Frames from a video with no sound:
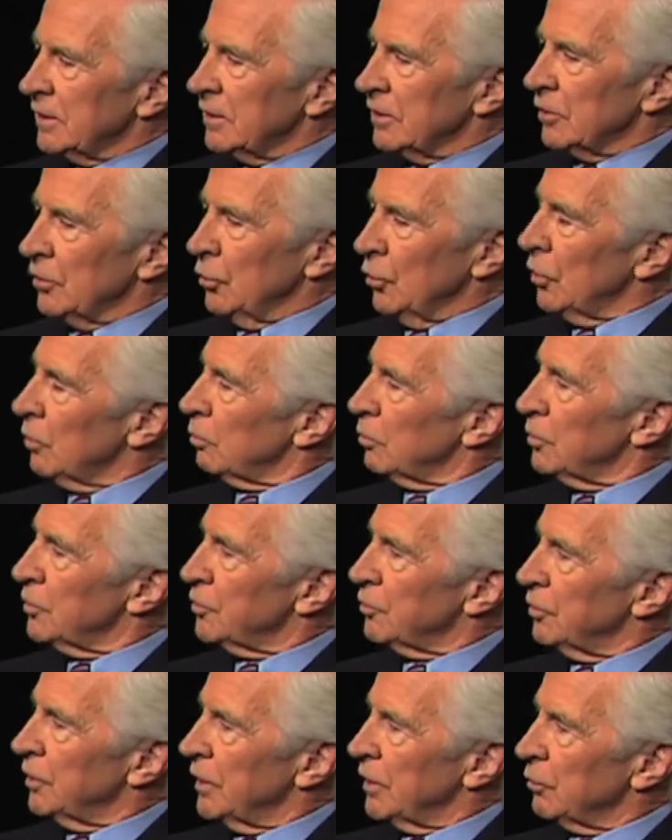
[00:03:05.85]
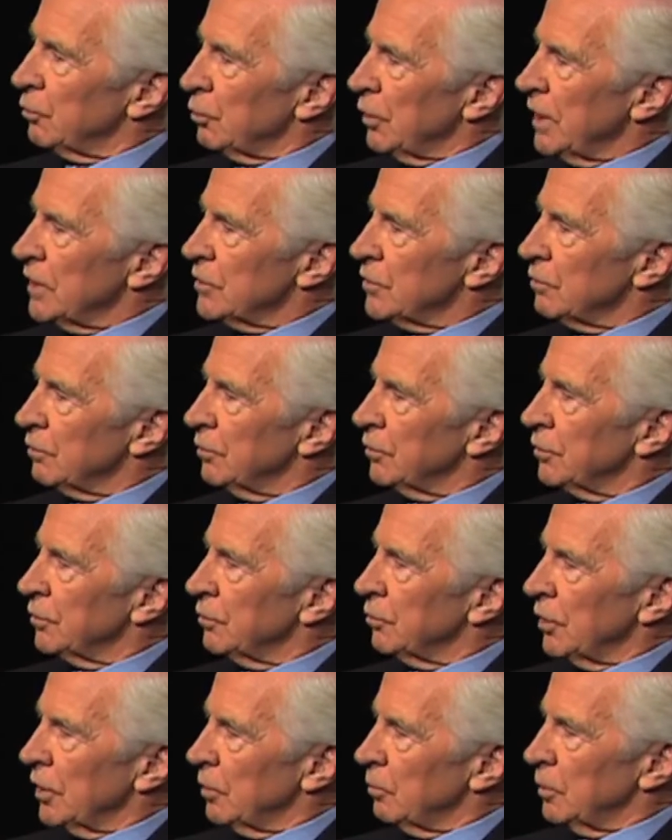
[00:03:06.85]
courtroom is really a race for
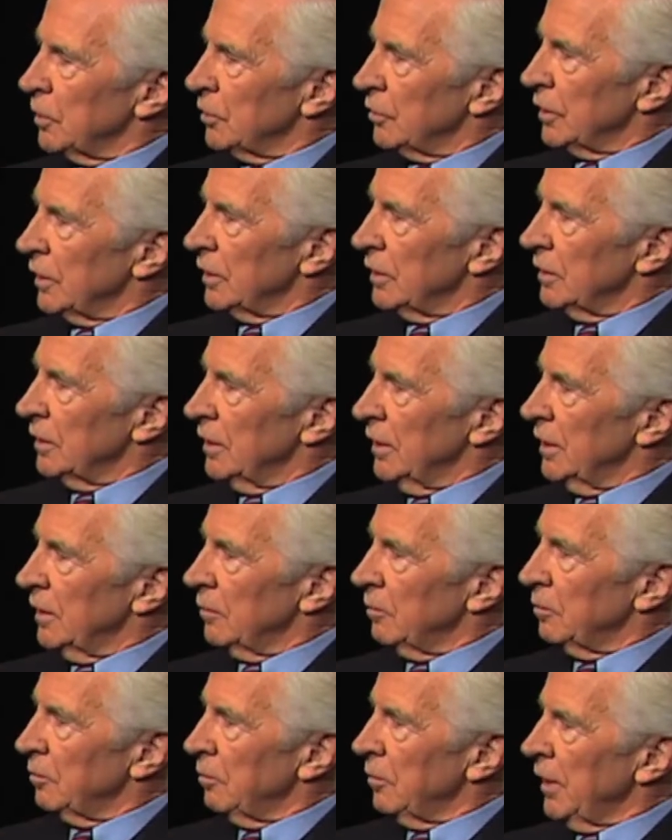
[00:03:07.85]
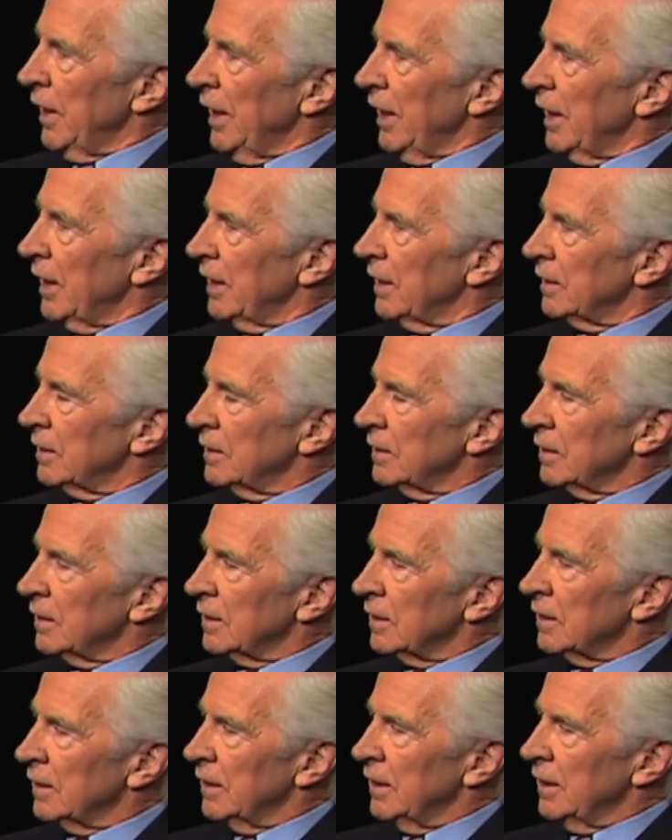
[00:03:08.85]
credibility. And